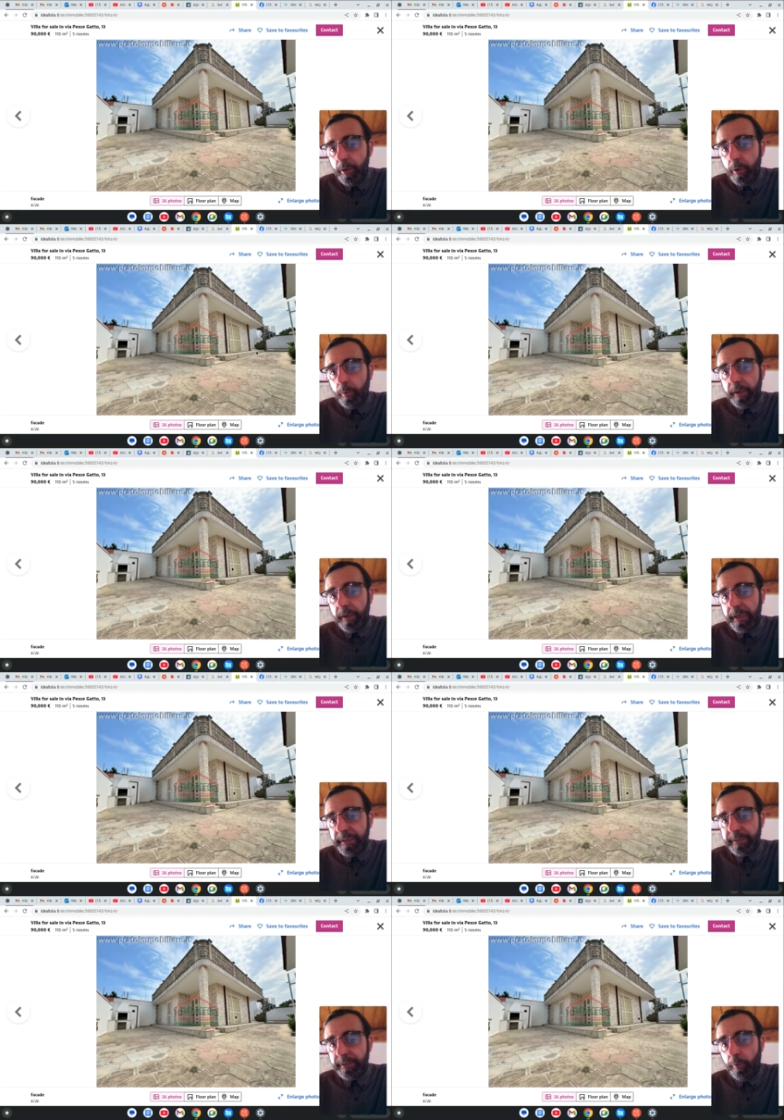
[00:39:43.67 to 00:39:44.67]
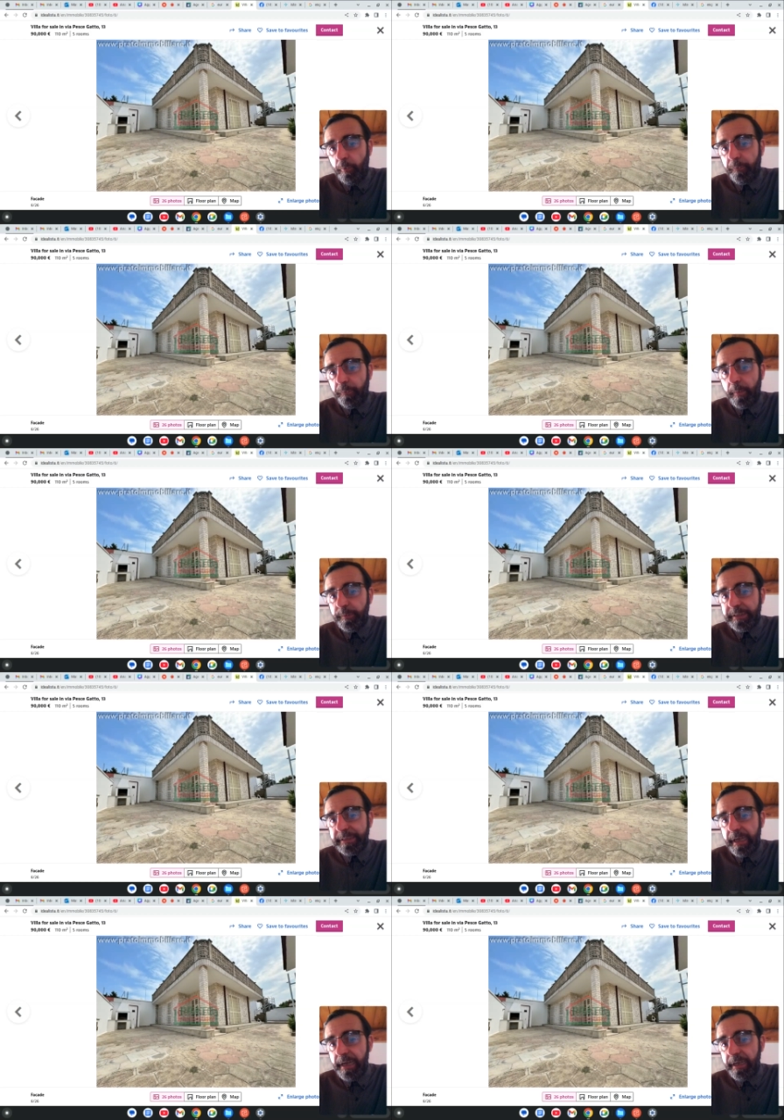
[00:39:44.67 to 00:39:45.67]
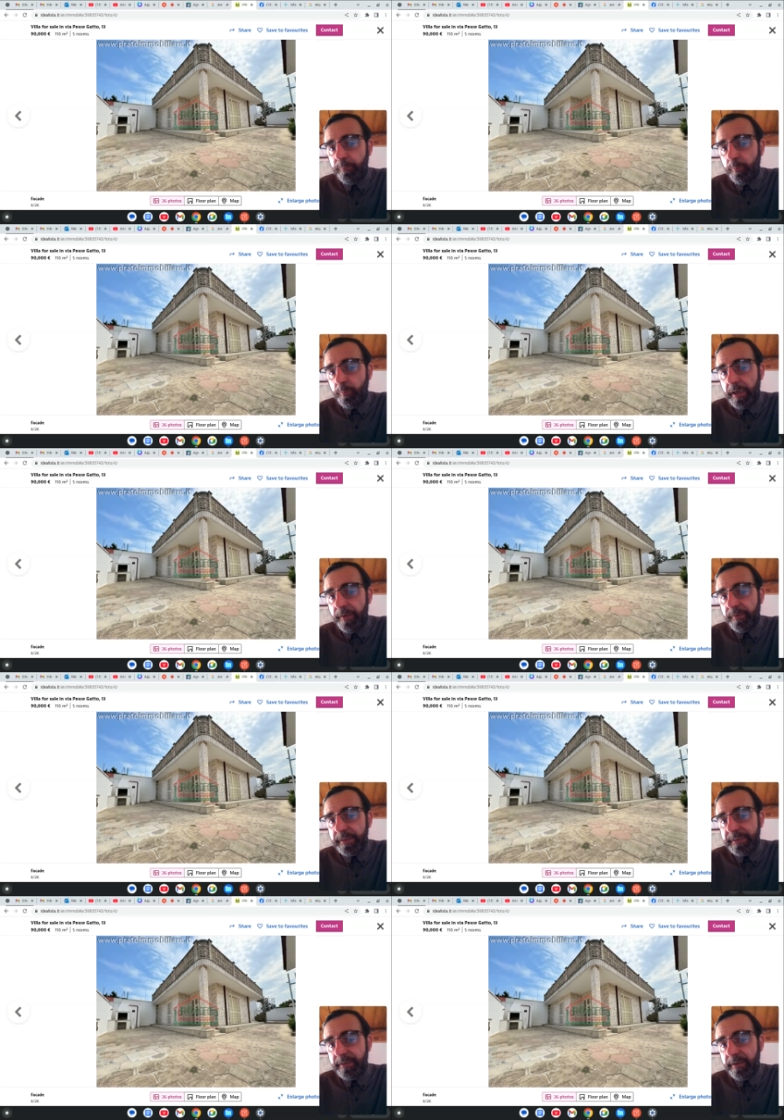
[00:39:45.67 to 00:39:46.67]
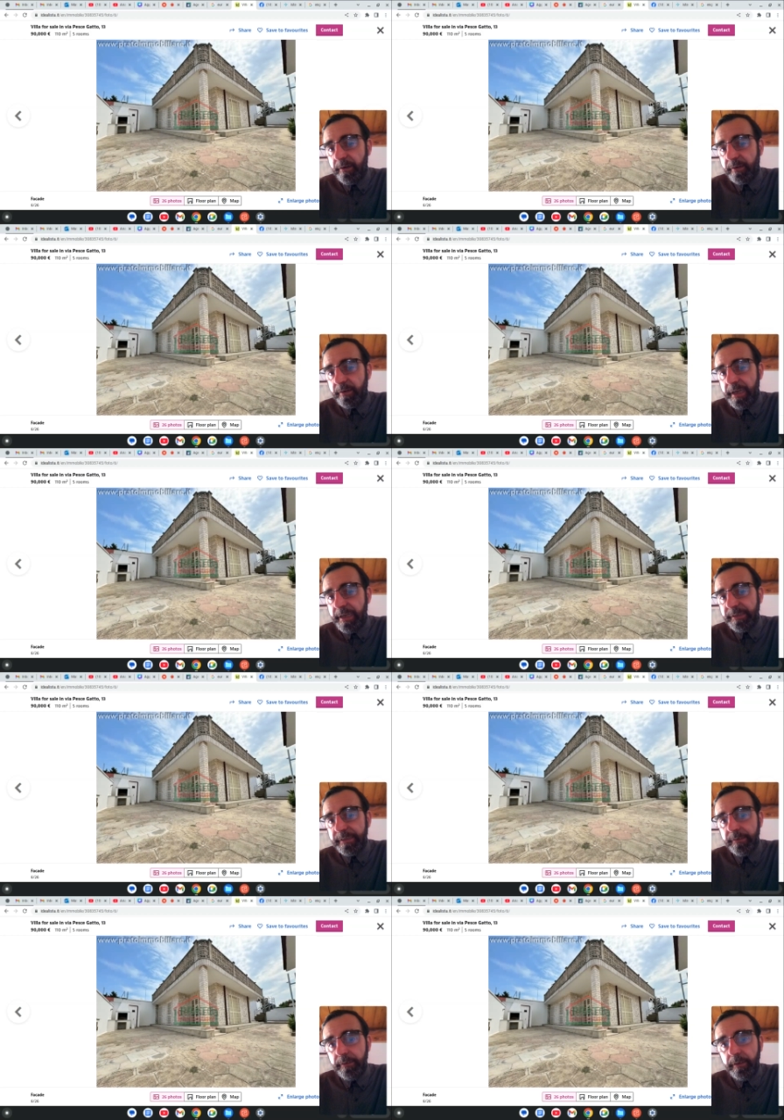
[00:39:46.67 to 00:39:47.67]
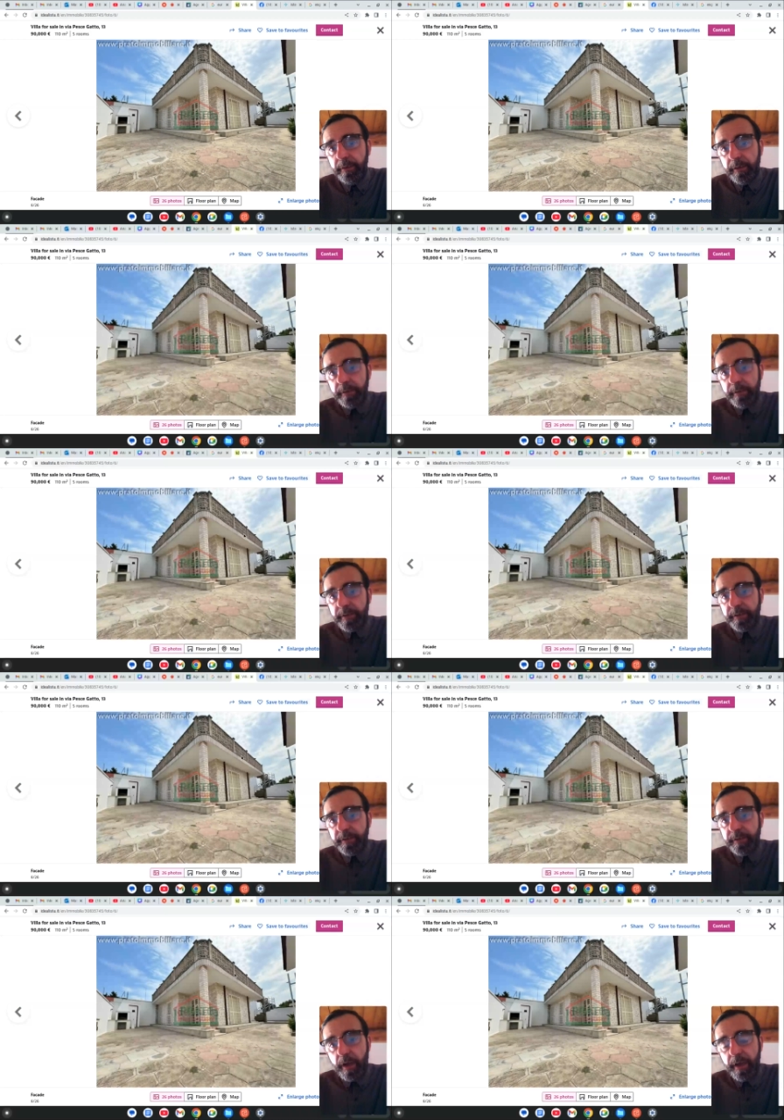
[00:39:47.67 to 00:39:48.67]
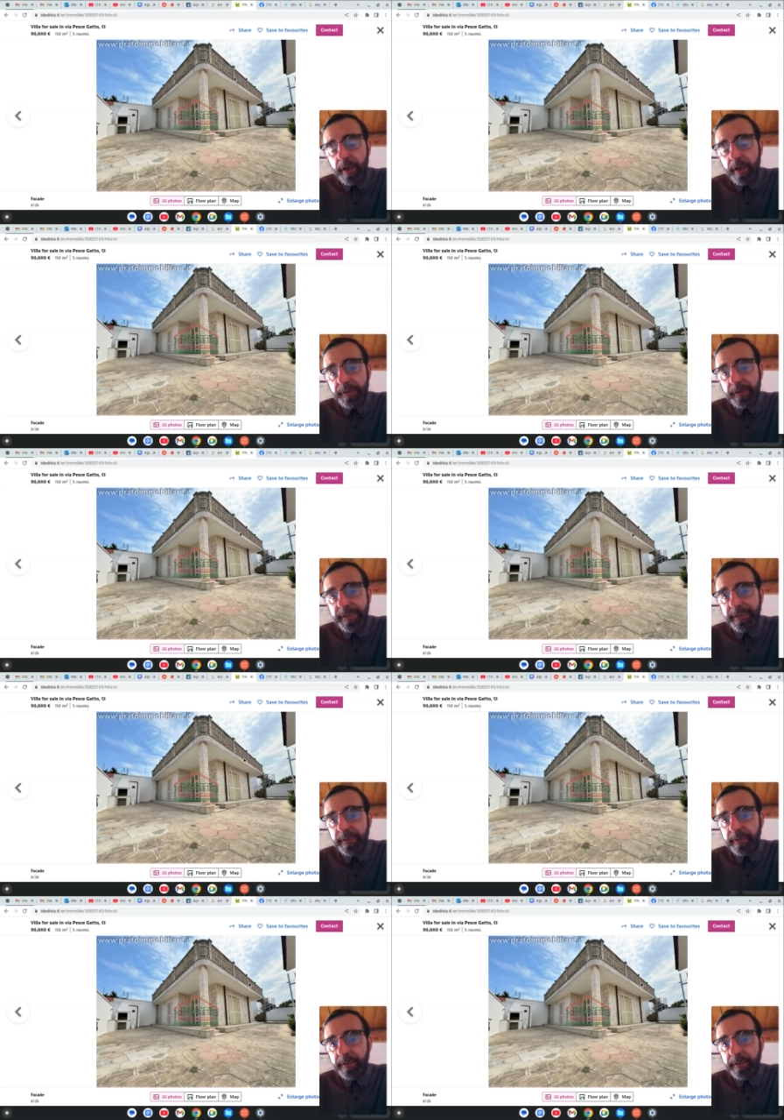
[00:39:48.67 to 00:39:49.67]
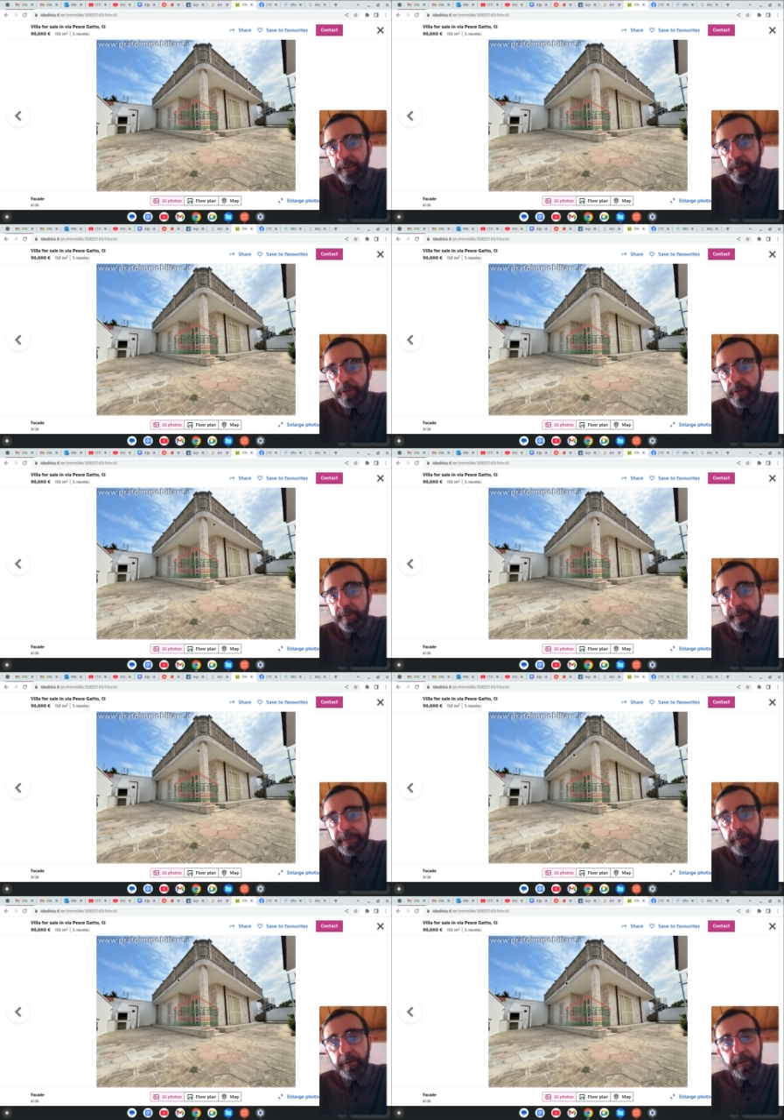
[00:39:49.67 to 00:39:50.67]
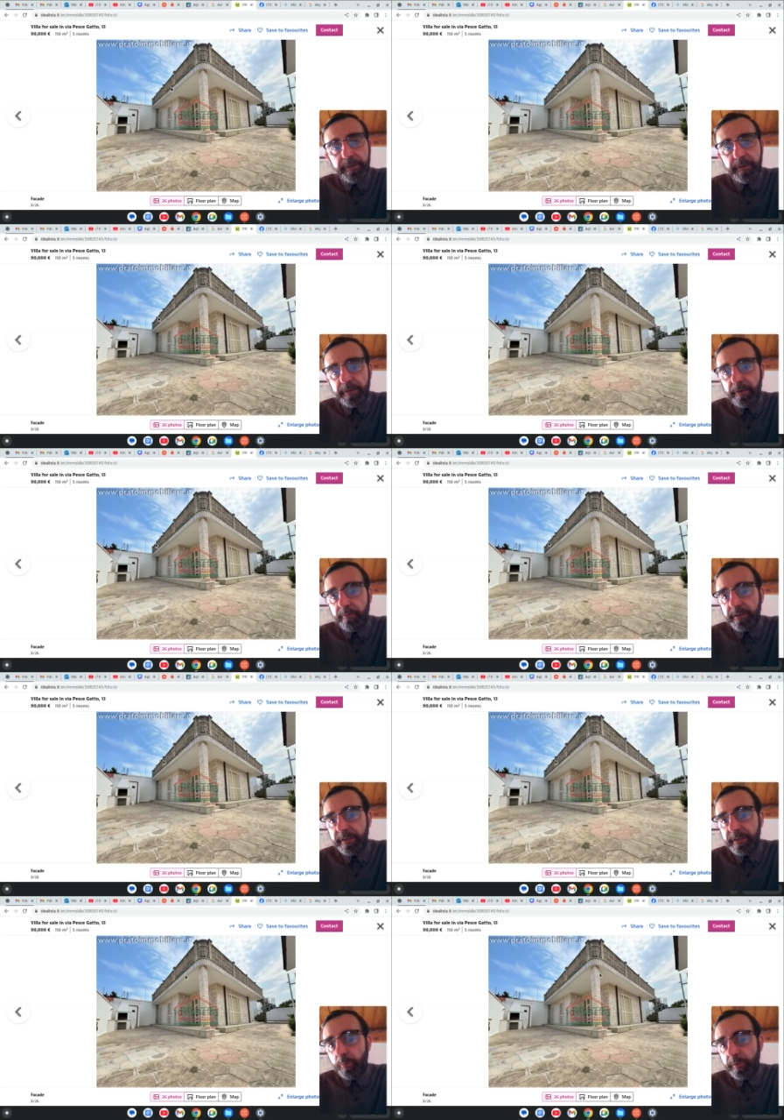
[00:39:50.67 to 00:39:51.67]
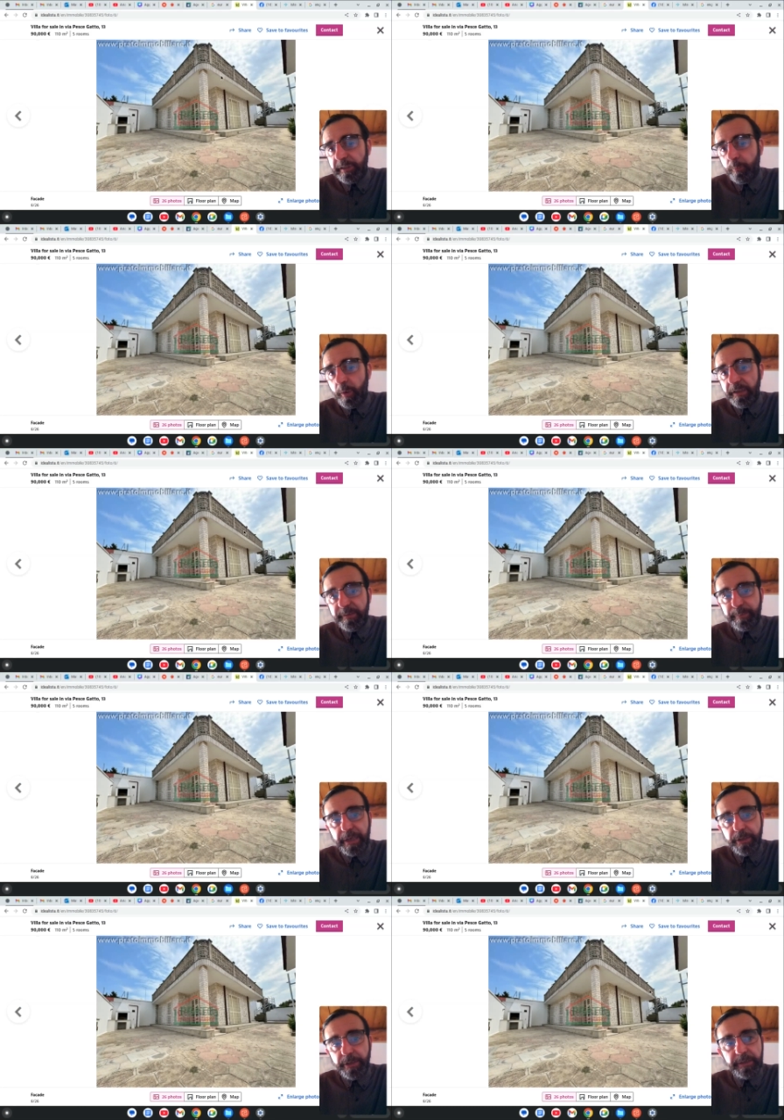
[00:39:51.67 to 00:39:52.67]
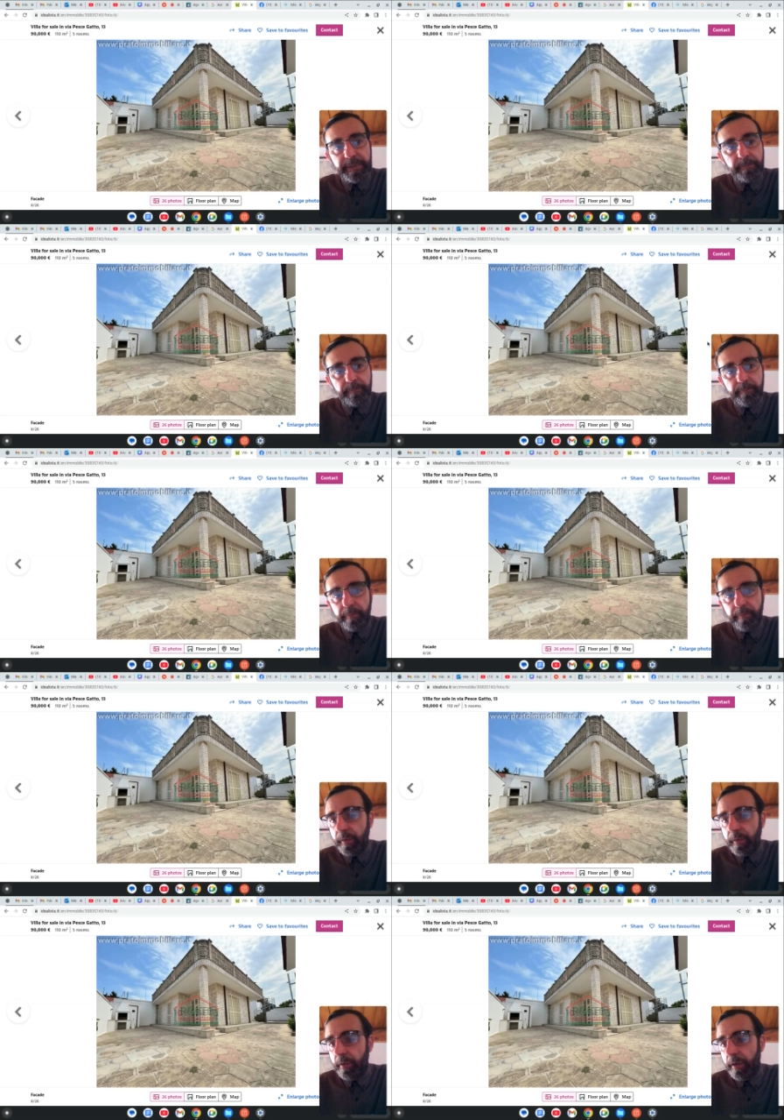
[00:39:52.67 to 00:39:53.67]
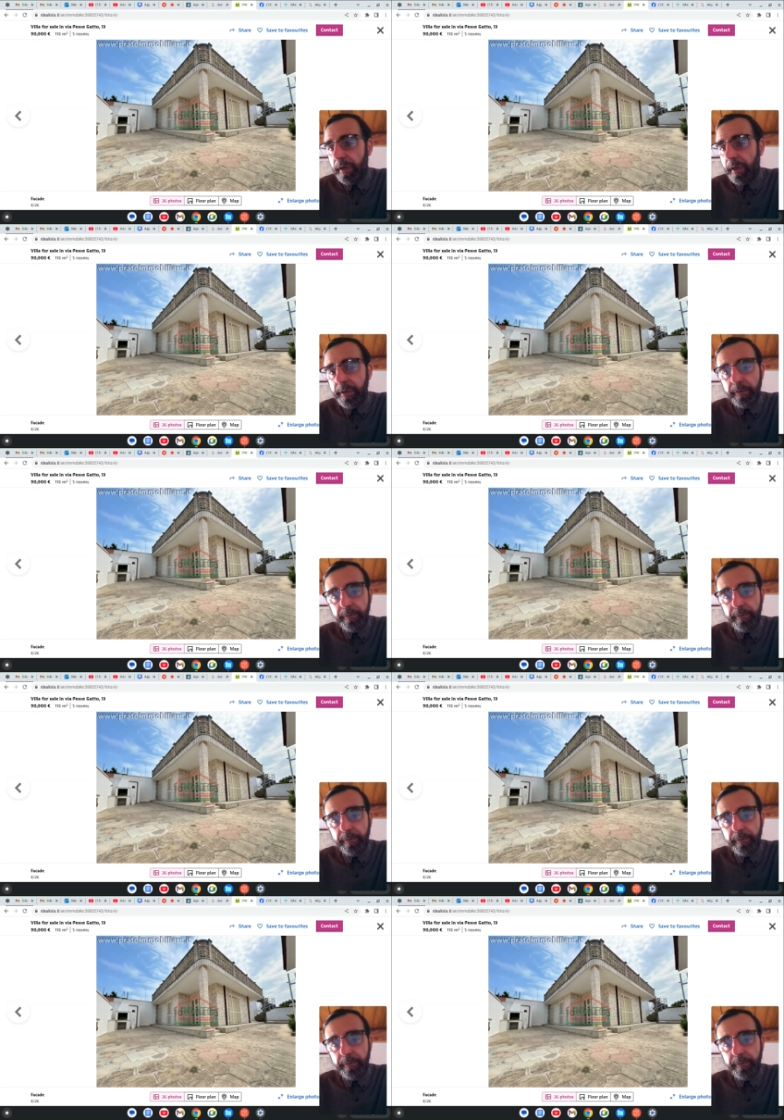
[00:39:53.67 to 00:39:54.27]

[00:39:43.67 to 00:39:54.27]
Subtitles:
Okay, so from outside we have a staircase that is leading to the terrace. The terrace looks quite spacious. I like.